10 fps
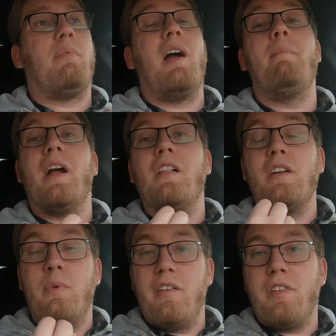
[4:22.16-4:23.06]

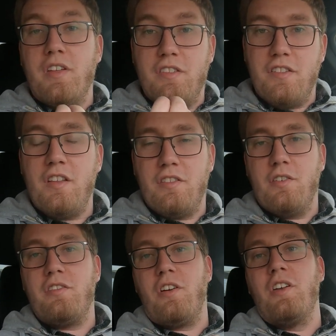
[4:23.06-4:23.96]
primarily whenever the
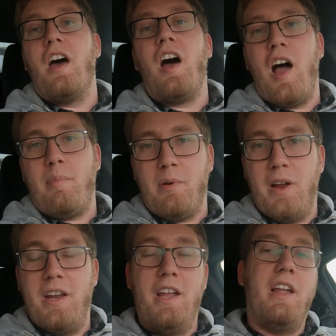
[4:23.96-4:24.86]
sensors are not
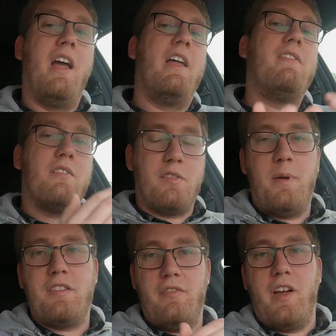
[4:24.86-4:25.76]
operating in their
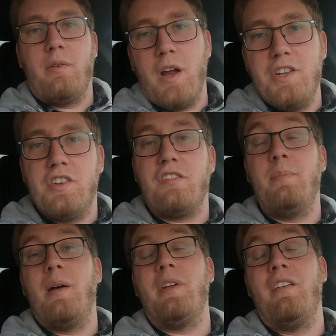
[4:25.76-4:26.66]
specified ranges
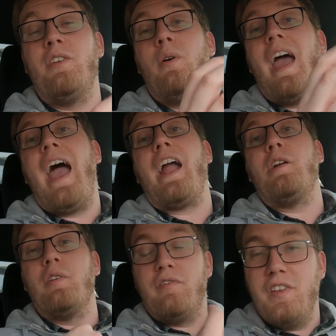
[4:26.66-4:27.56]
to be able to give you
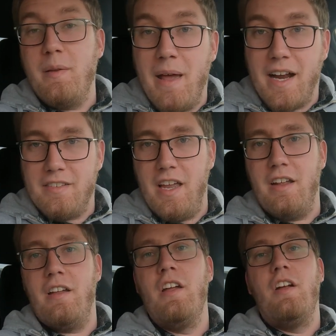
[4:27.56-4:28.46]
accurate feedback
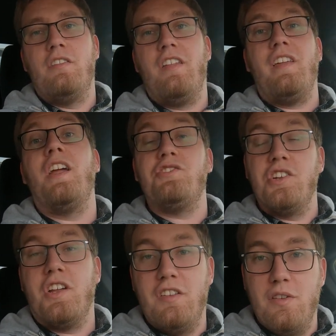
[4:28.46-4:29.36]
data so that the
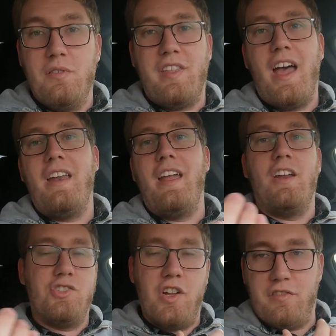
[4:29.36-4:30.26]
engine can use that
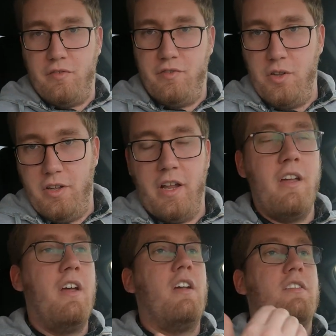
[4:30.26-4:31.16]
and adjust your fueling.
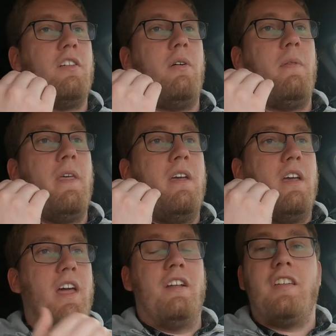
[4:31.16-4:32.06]
So
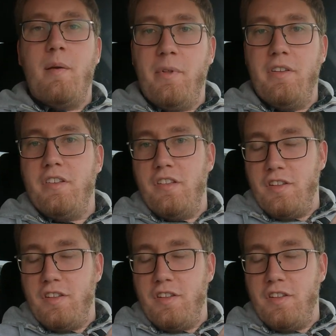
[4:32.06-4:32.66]
an example of this